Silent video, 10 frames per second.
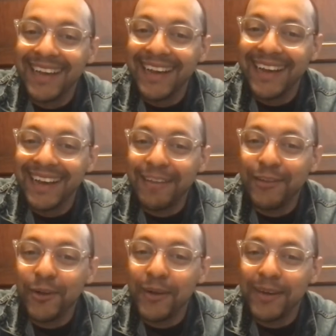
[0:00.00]
if
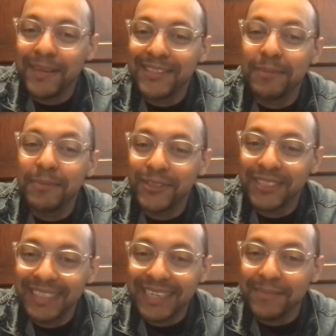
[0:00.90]
you don't want to mess up your
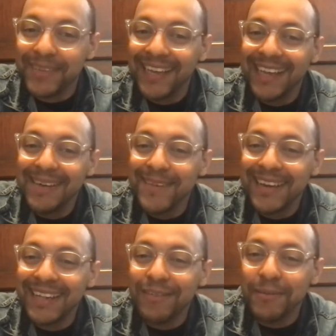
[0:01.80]
sleep.
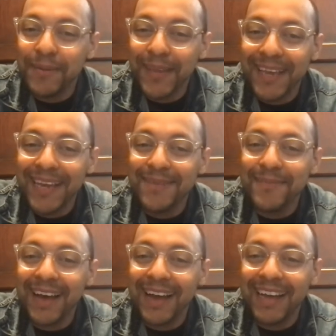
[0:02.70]
But at 11
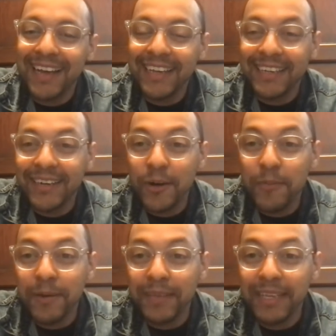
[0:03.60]
p.m., I
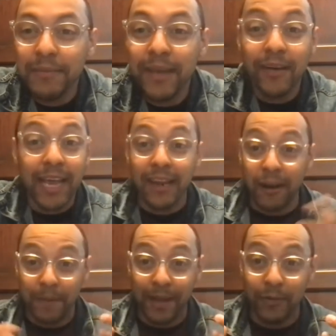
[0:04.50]
opened up the email, and
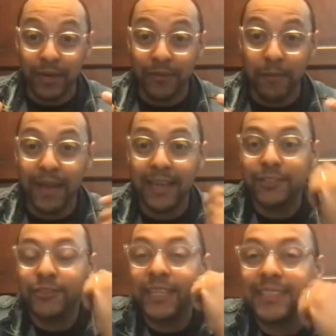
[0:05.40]
one of our
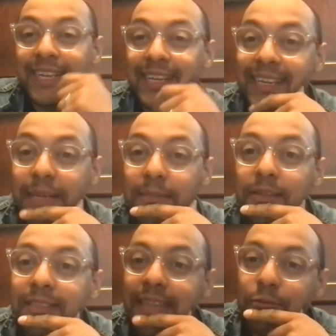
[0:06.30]
pastors has sent an
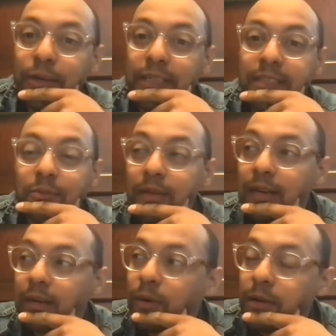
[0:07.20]
email saying, Rich,
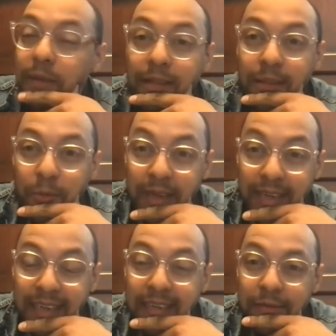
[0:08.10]
we're a month
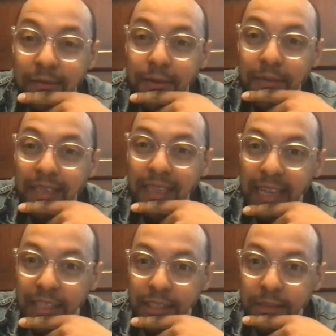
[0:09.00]
away from the
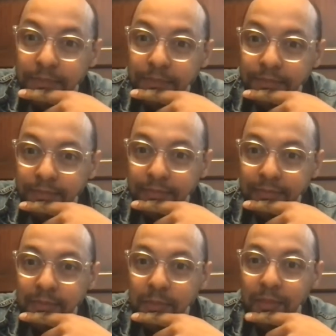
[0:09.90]
election.
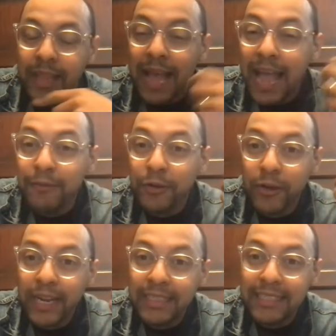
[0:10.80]
I have a
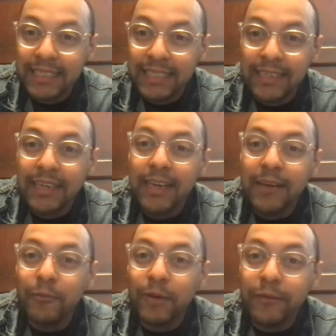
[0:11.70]
great idea.
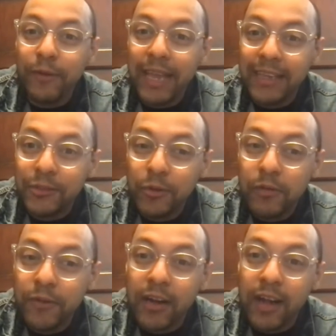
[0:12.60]
What if we had two
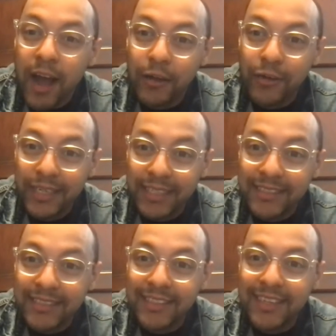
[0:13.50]
of our congregants